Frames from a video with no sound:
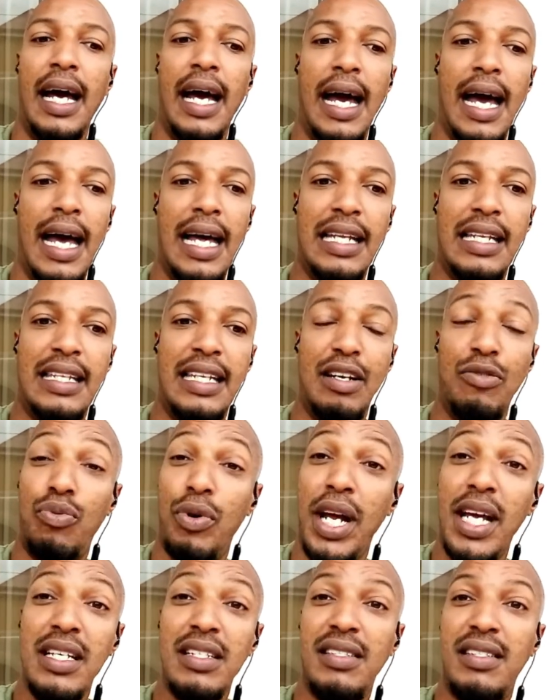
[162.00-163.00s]
And they
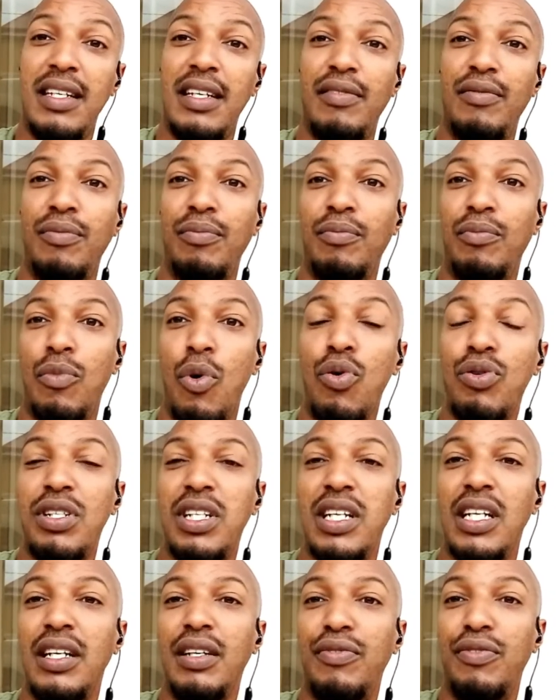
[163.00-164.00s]
raised it
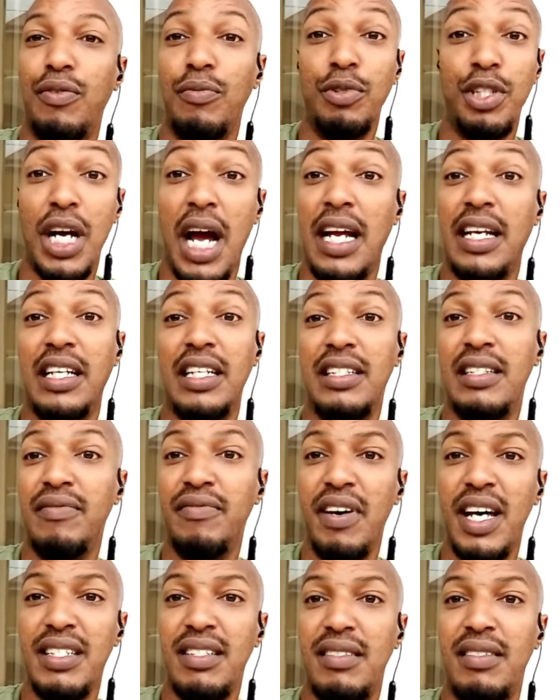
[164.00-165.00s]
mostly from Chinese
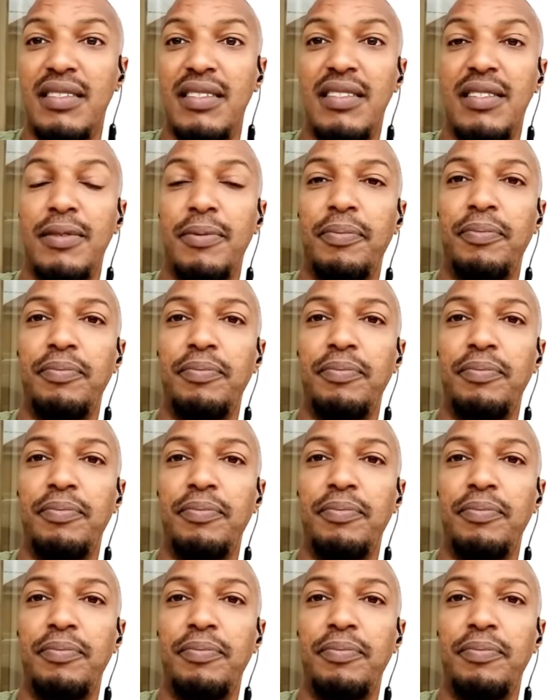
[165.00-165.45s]
investors.